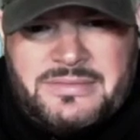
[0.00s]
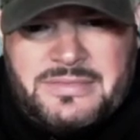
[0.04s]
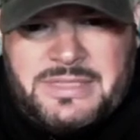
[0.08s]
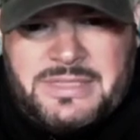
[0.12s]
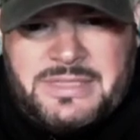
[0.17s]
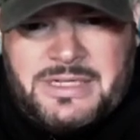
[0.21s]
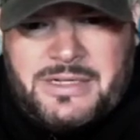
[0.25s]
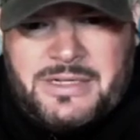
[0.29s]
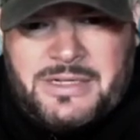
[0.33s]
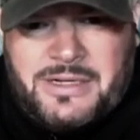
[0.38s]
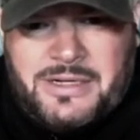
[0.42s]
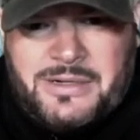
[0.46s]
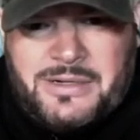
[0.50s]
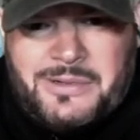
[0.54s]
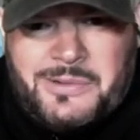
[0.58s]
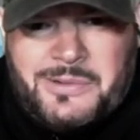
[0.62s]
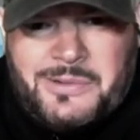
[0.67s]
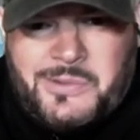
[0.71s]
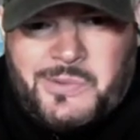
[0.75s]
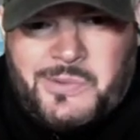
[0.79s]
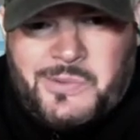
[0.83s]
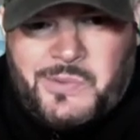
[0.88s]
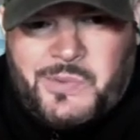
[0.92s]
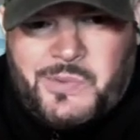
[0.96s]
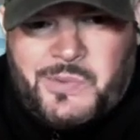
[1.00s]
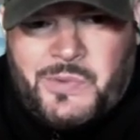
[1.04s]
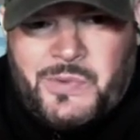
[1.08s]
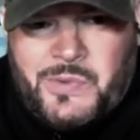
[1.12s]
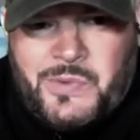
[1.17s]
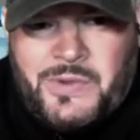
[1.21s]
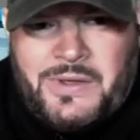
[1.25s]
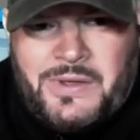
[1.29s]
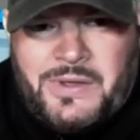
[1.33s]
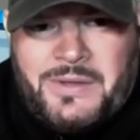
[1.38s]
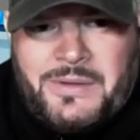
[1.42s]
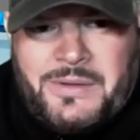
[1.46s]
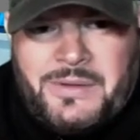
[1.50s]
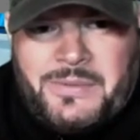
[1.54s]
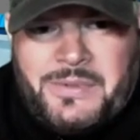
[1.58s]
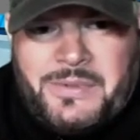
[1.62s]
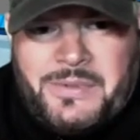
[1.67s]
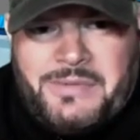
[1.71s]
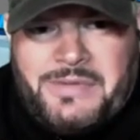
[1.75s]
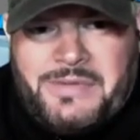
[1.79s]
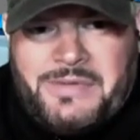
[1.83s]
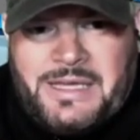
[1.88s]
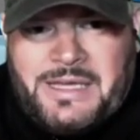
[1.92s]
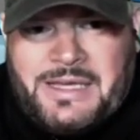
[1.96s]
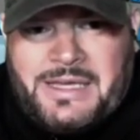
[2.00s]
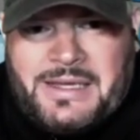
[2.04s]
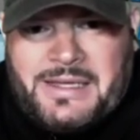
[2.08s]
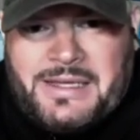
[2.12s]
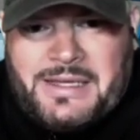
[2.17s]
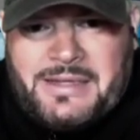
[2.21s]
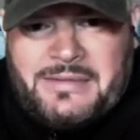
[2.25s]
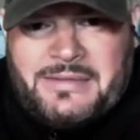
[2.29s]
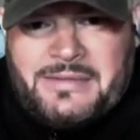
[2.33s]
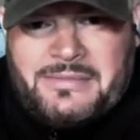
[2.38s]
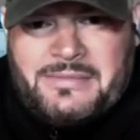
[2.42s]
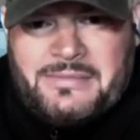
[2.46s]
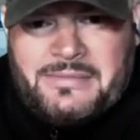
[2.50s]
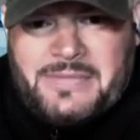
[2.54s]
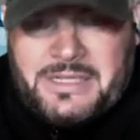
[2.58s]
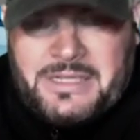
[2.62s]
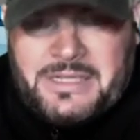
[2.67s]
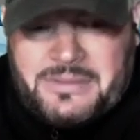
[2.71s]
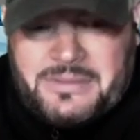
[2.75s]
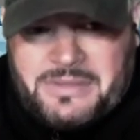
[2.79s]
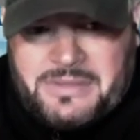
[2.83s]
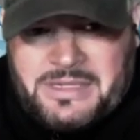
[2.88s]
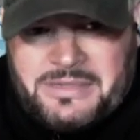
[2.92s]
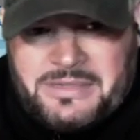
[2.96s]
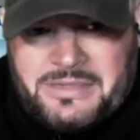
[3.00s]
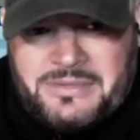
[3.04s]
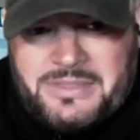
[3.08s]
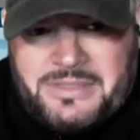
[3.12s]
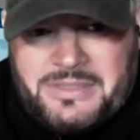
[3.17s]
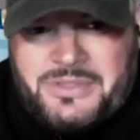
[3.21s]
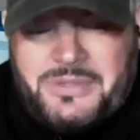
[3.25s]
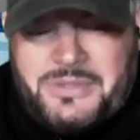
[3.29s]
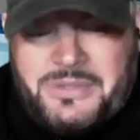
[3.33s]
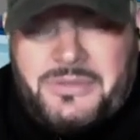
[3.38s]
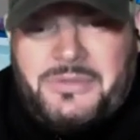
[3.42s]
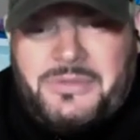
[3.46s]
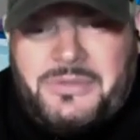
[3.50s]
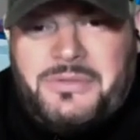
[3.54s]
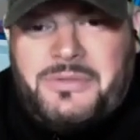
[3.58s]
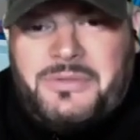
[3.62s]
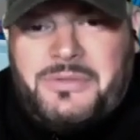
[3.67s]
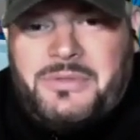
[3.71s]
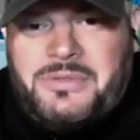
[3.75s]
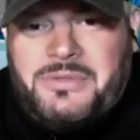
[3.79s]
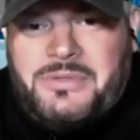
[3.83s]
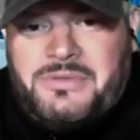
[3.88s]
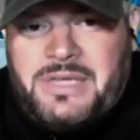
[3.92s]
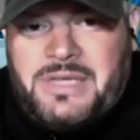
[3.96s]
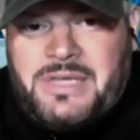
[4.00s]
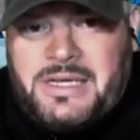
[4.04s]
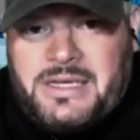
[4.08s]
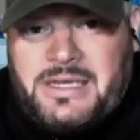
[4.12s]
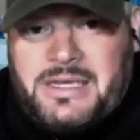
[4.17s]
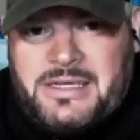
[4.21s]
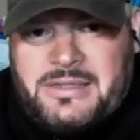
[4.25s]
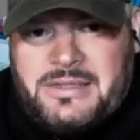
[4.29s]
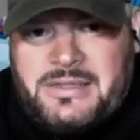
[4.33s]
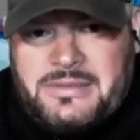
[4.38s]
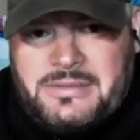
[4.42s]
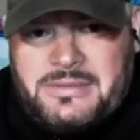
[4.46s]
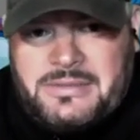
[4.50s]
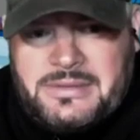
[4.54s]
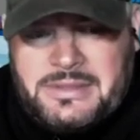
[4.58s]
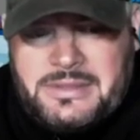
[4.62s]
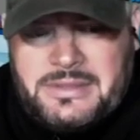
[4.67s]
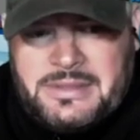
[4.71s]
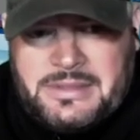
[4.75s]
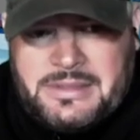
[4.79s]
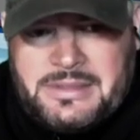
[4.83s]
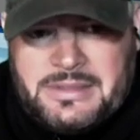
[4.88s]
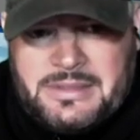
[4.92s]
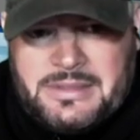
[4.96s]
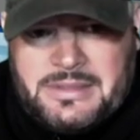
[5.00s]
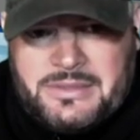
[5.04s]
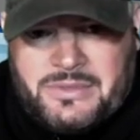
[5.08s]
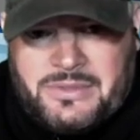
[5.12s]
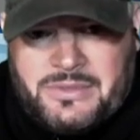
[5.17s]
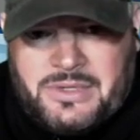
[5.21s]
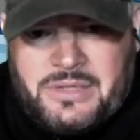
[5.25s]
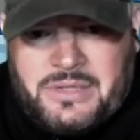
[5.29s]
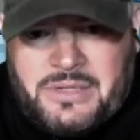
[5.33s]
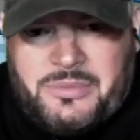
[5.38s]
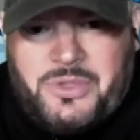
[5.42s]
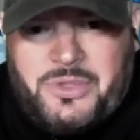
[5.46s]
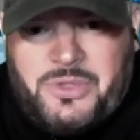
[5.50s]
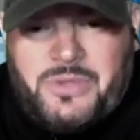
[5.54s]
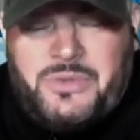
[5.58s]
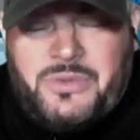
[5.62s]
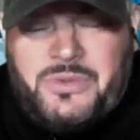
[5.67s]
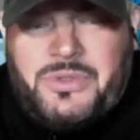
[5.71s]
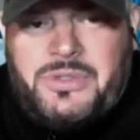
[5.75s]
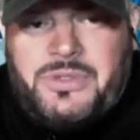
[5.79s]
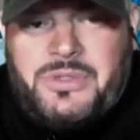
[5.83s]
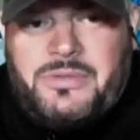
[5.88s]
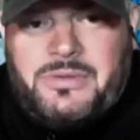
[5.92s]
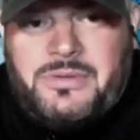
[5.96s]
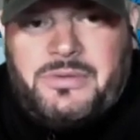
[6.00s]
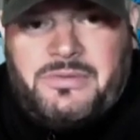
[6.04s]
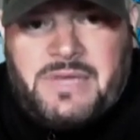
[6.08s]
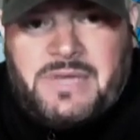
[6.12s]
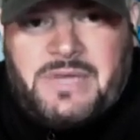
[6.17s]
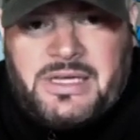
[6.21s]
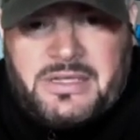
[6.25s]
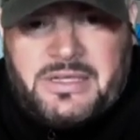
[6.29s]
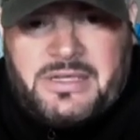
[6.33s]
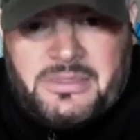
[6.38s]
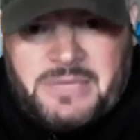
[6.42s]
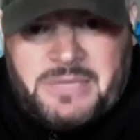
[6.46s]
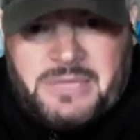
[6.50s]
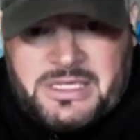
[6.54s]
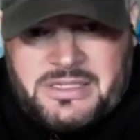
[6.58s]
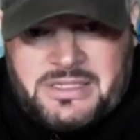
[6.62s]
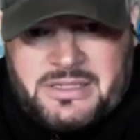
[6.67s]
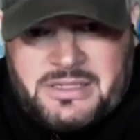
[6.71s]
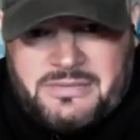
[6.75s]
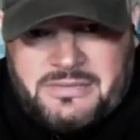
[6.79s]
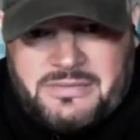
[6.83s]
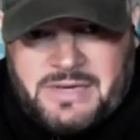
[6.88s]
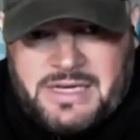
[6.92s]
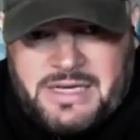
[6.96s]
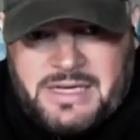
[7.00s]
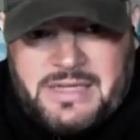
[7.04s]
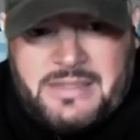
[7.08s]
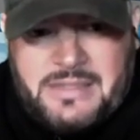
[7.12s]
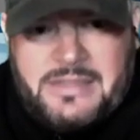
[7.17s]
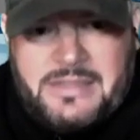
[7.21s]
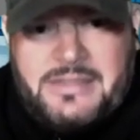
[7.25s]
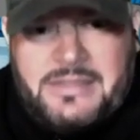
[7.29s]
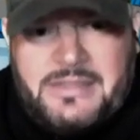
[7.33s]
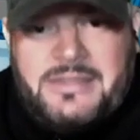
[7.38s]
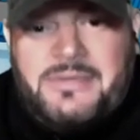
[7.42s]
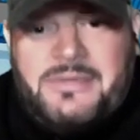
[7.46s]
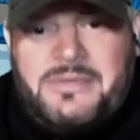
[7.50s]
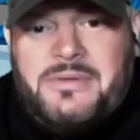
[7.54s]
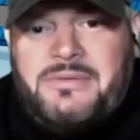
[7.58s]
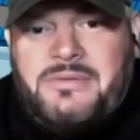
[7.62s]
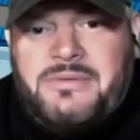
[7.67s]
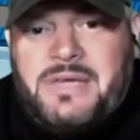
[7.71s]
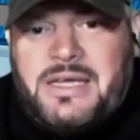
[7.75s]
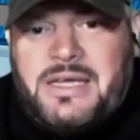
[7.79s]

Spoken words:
You know, we've got mental health issues, we've got drug abuse, we've got domestic violence, we've